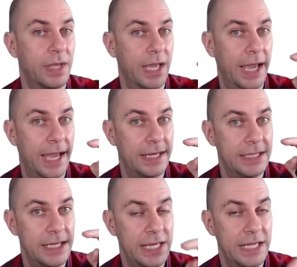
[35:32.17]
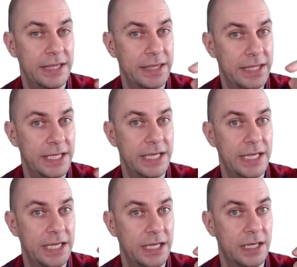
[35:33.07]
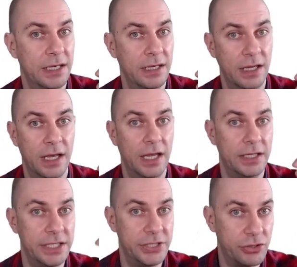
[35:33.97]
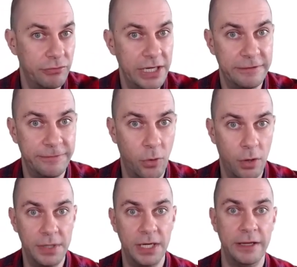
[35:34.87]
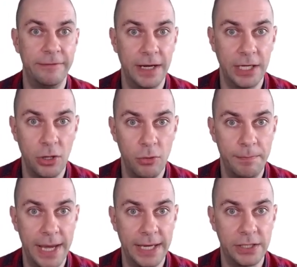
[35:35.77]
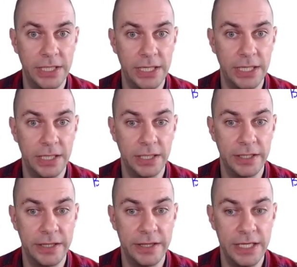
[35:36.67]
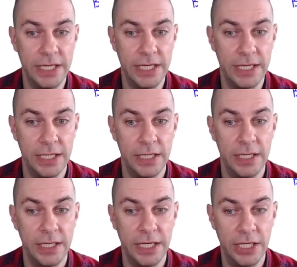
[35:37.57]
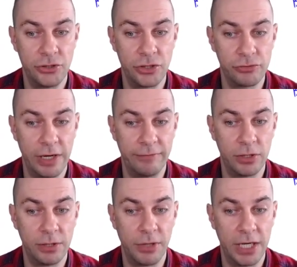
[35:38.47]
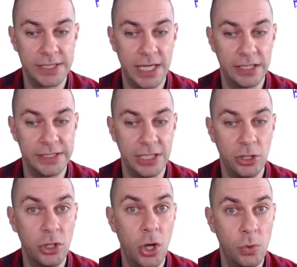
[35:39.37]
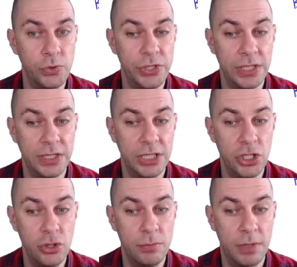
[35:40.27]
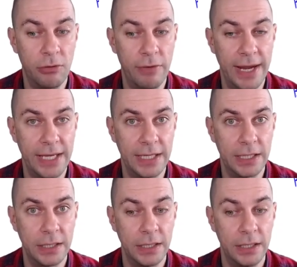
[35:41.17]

And in the discrete formula, if I go back here, the interest rate for the price currency goes in the numerator